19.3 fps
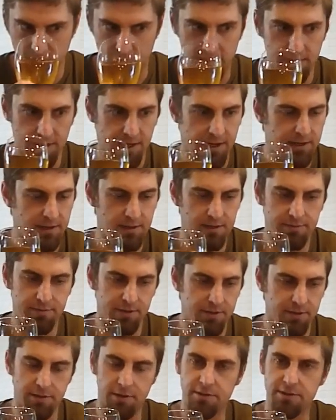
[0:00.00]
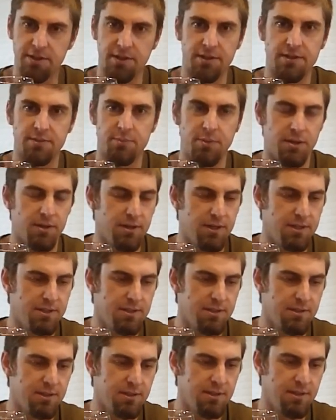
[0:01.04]
Oh yeah, I love the nose on this beer.
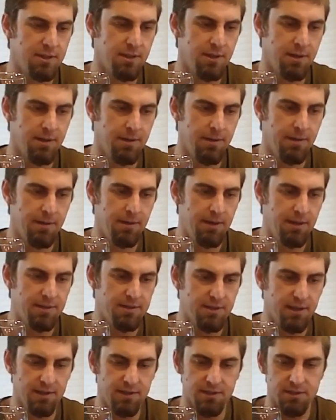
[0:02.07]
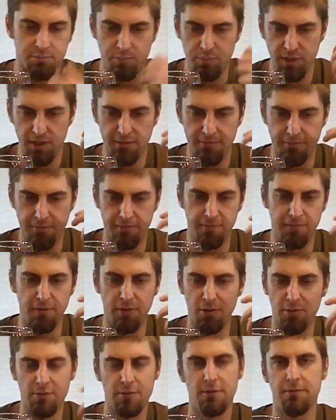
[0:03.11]
It's, it's got this big
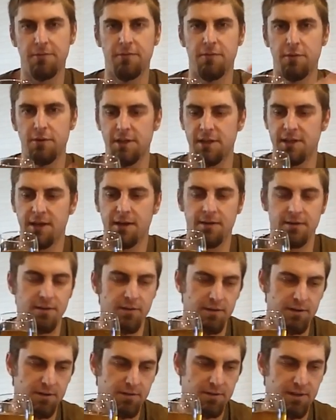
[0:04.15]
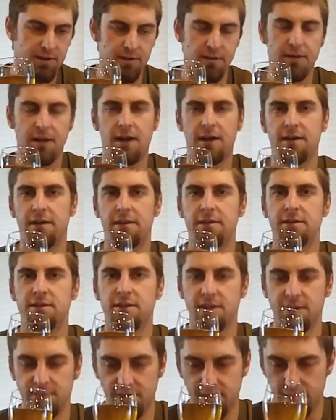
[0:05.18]
floral fruity character you don't get in a lot of other
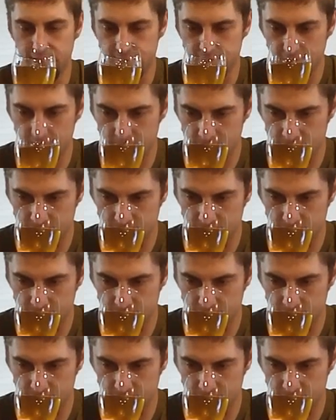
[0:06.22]
saisons.